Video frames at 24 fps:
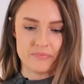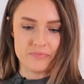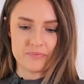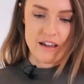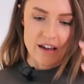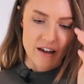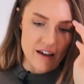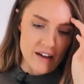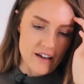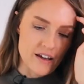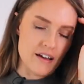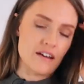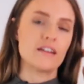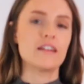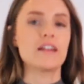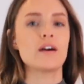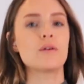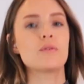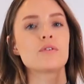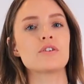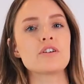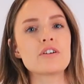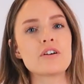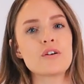Now
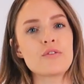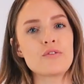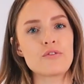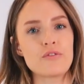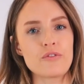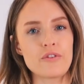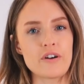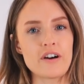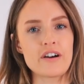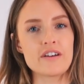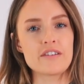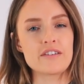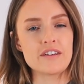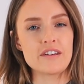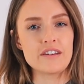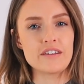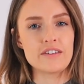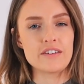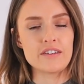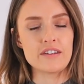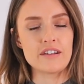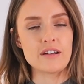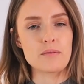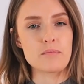we're gonna fry
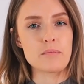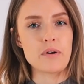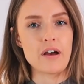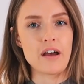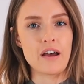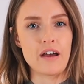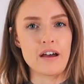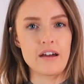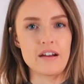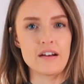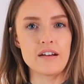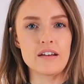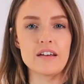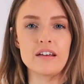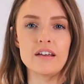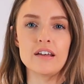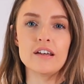these in a pan.